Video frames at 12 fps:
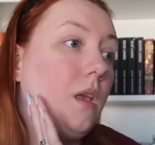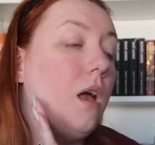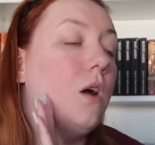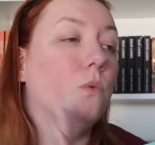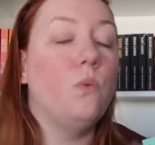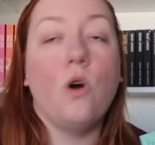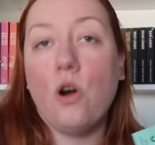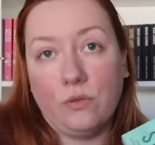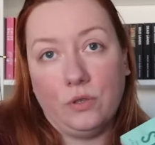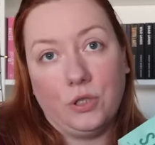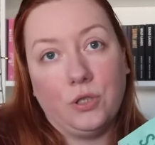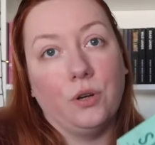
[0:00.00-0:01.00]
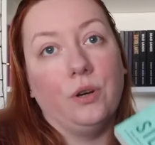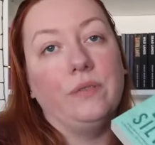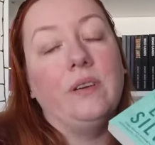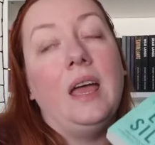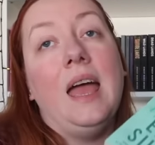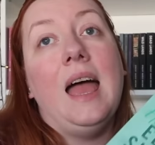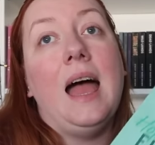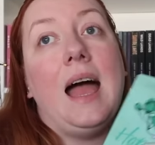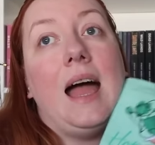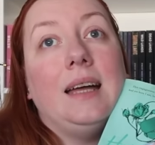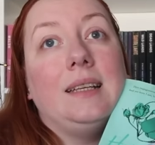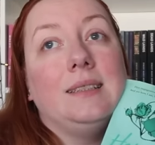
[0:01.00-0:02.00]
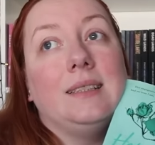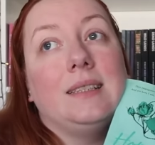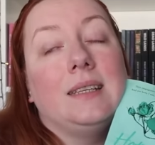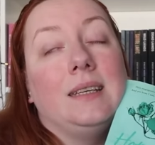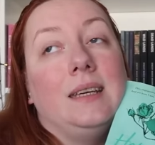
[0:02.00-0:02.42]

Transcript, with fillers: at war and stuff. And